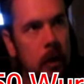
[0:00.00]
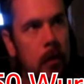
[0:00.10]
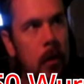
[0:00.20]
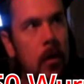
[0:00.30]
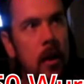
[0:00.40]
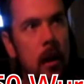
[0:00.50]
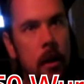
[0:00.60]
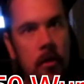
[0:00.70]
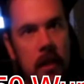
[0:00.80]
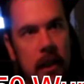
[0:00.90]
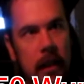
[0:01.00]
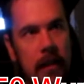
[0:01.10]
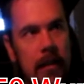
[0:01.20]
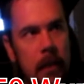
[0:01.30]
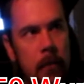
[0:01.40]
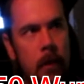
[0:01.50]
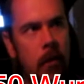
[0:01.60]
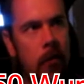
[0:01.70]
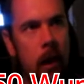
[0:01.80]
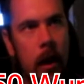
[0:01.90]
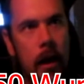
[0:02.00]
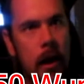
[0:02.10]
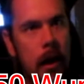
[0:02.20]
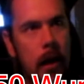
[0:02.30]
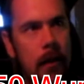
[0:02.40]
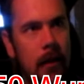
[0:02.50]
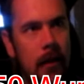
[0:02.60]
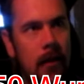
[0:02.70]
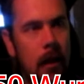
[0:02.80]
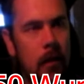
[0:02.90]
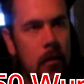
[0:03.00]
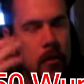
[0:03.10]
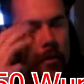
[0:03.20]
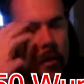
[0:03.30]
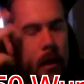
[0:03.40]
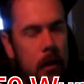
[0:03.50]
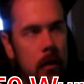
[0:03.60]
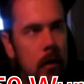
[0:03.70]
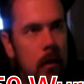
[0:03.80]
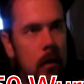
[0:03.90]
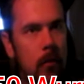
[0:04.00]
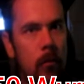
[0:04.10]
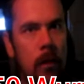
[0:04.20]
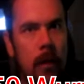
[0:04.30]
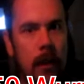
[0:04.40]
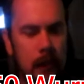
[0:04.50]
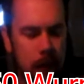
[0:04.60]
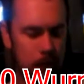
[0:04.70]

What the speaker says: but you need 100 candies to get Beautifly and Dustox, which is like, really?